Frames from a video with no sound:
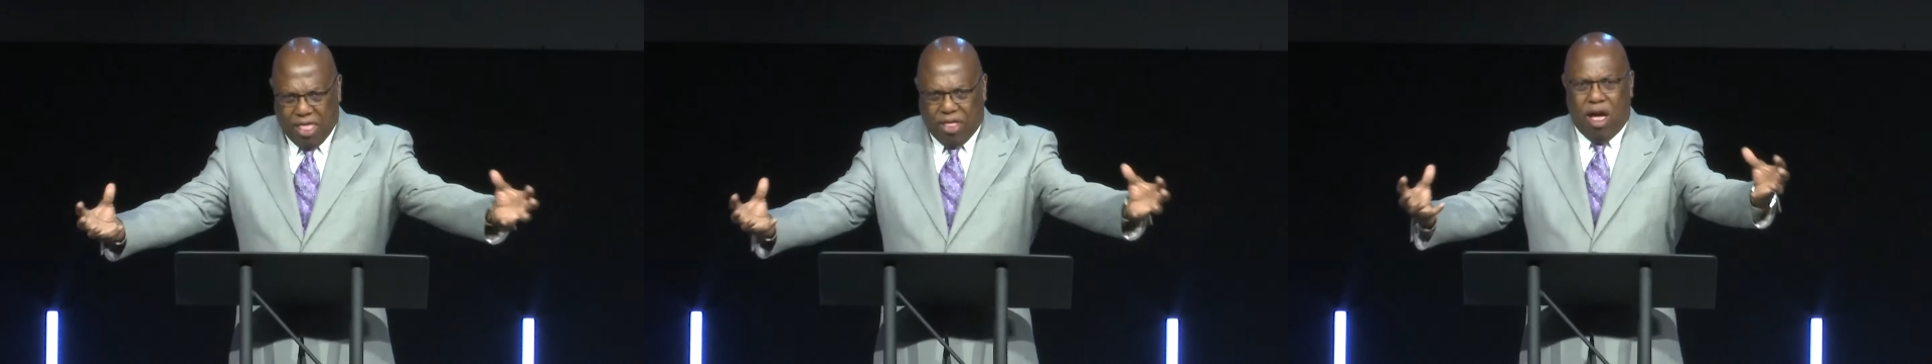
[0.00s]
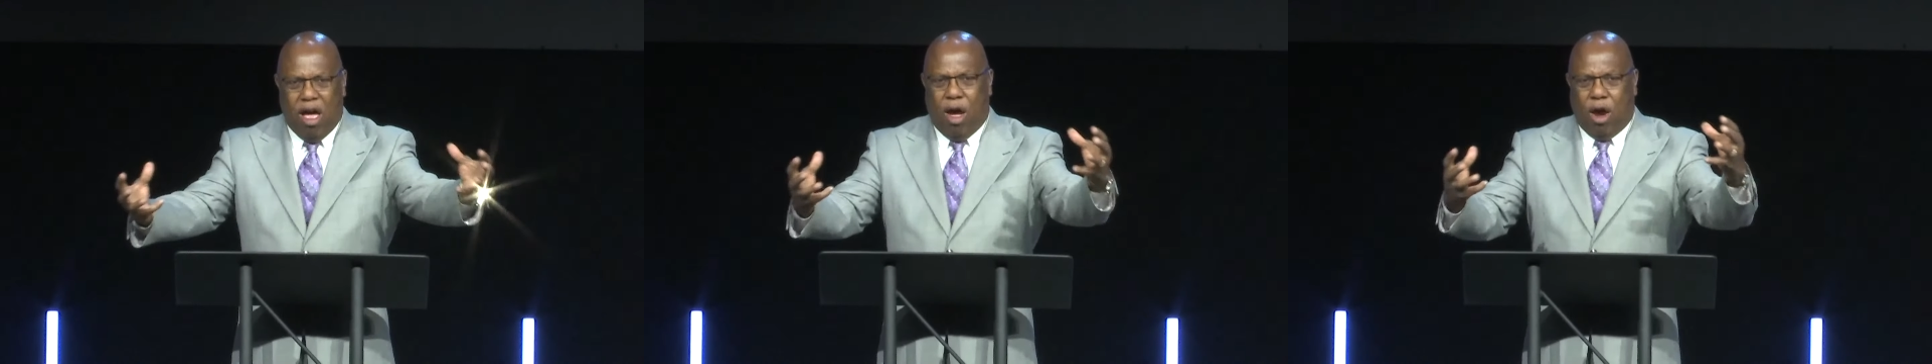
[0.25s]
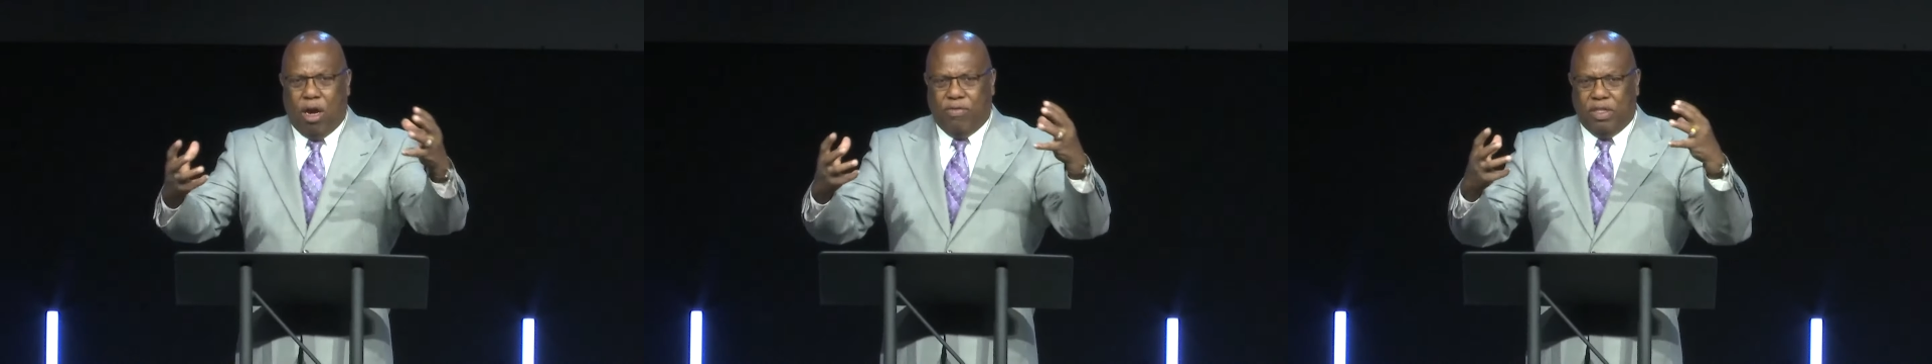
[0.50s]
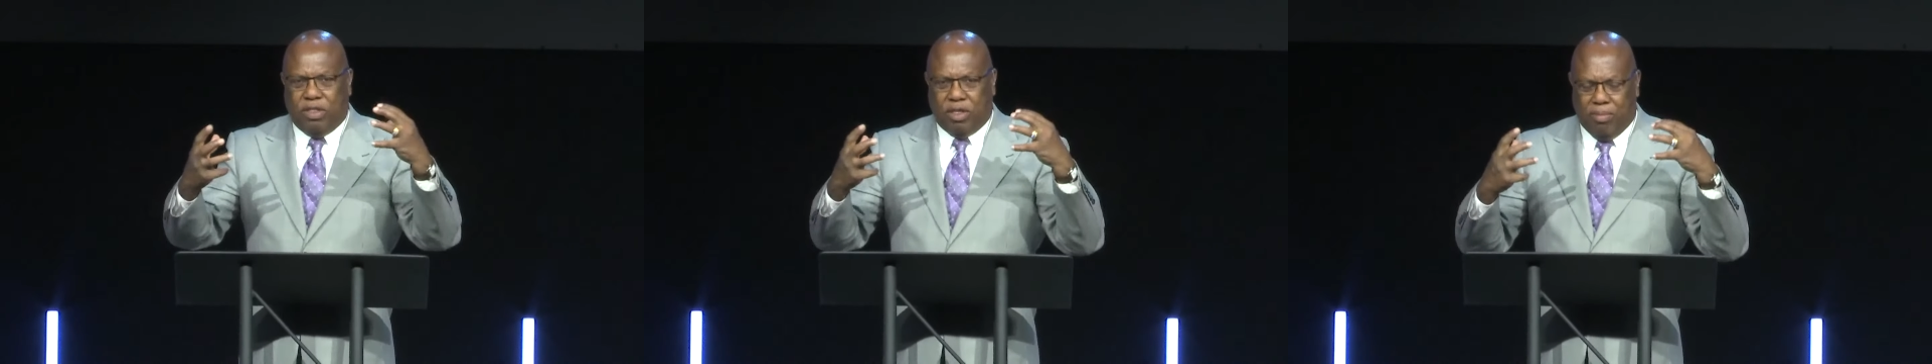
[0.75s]
a
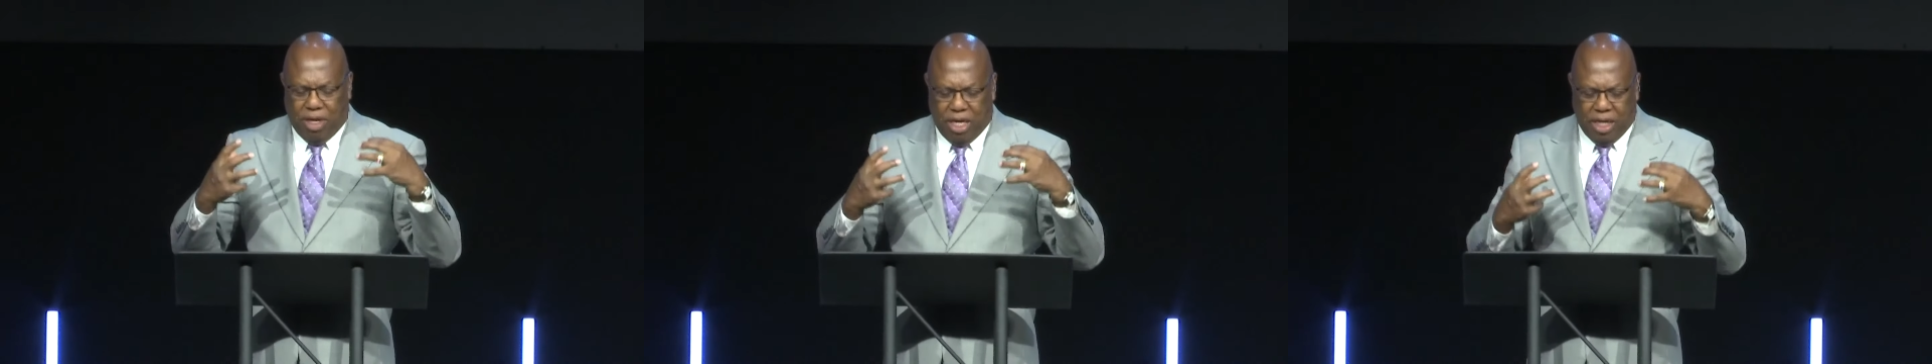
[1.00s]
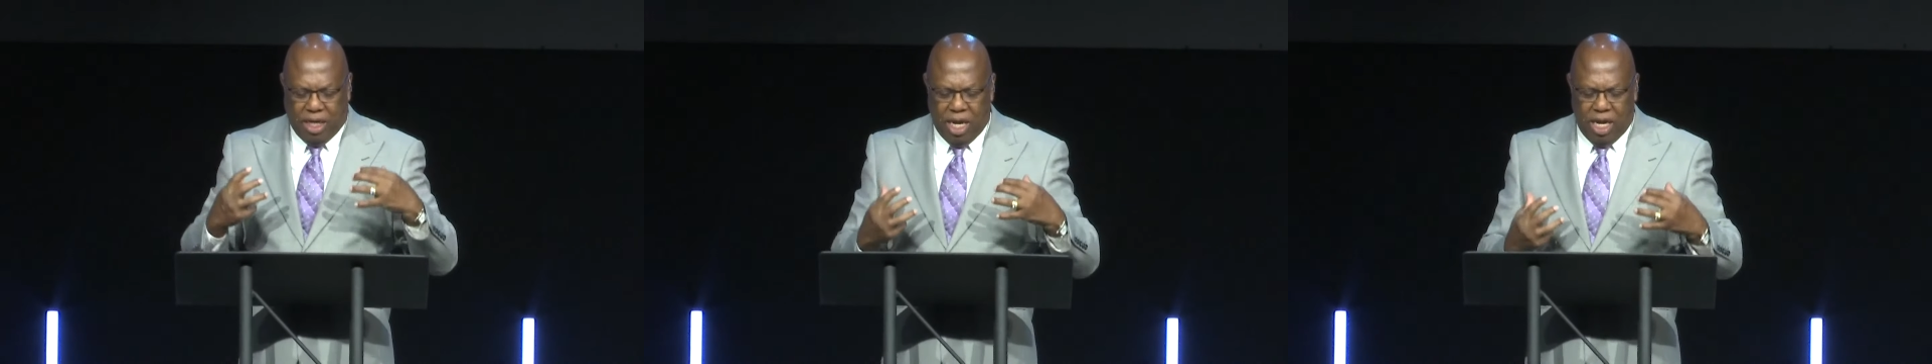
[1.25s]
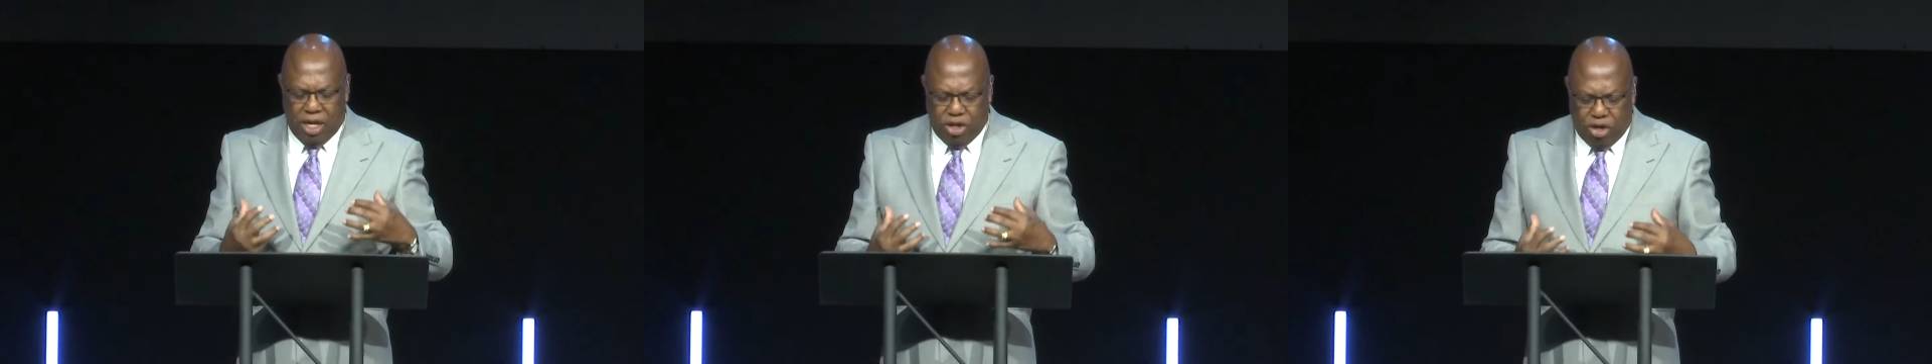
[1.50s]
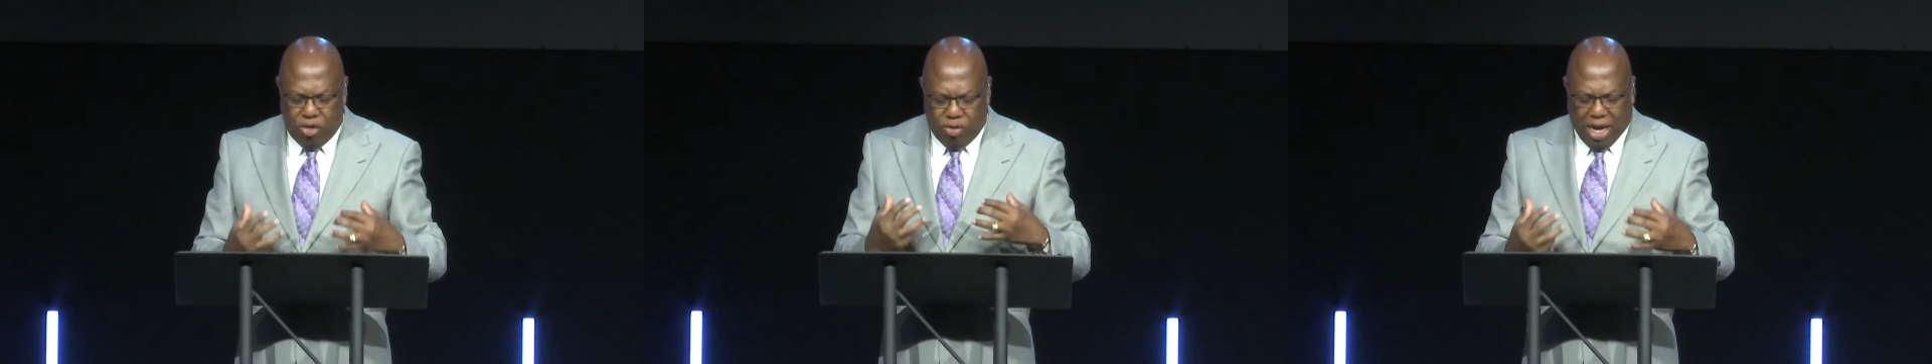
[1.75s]
harvest among
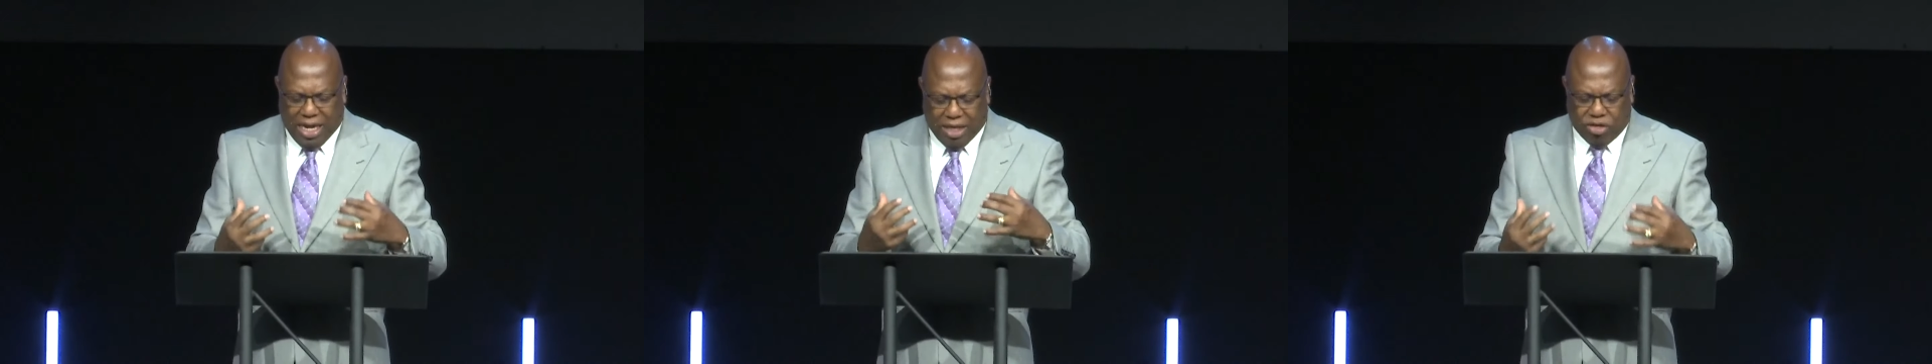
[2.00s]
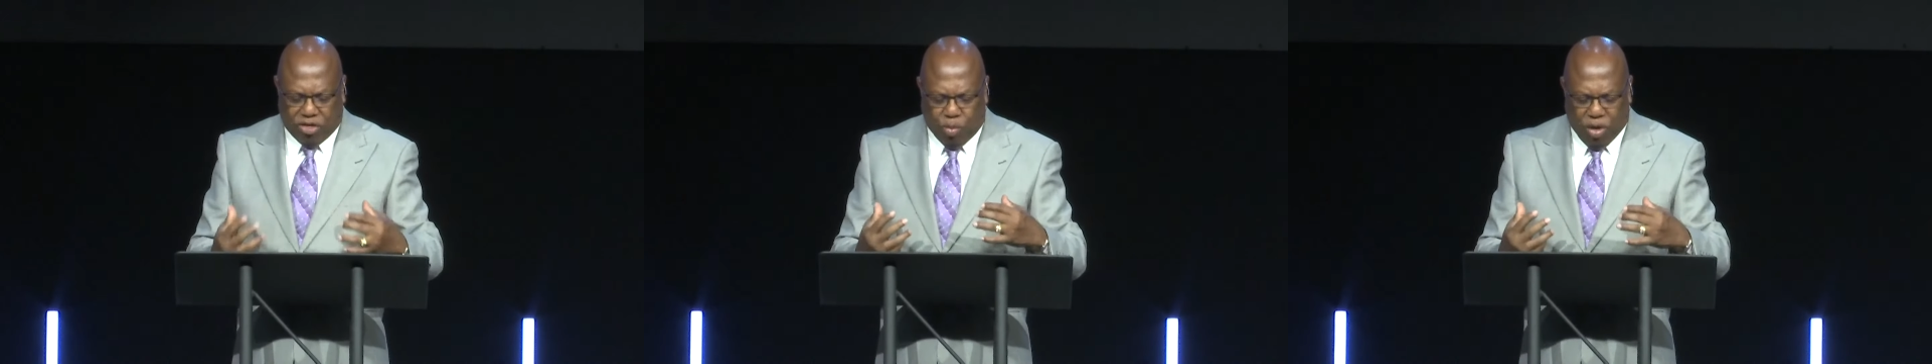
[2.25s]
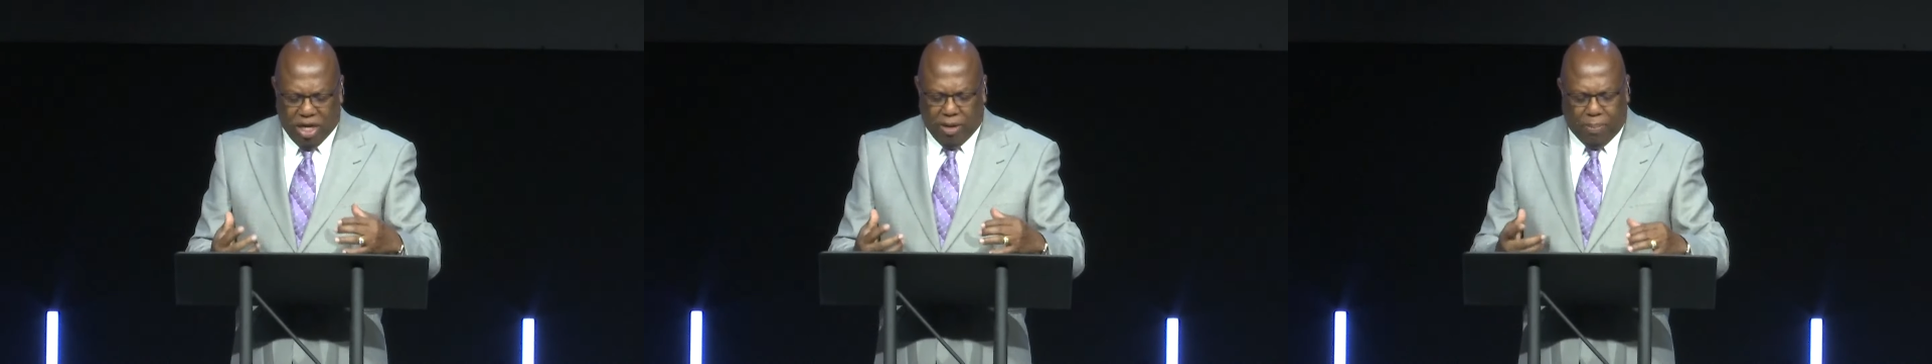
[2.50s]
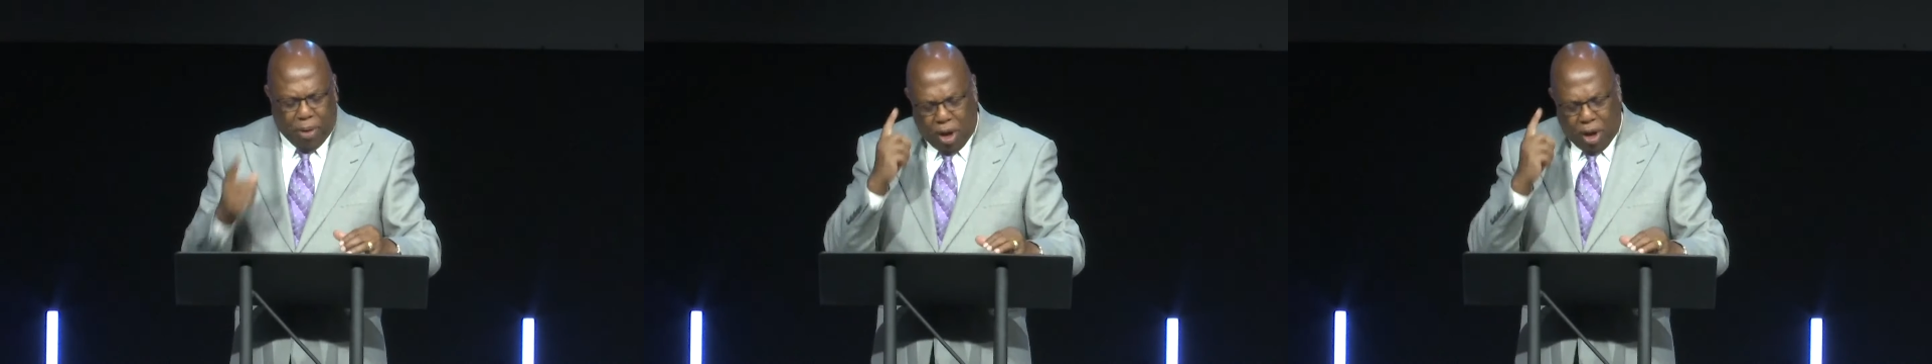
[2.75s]
you as well.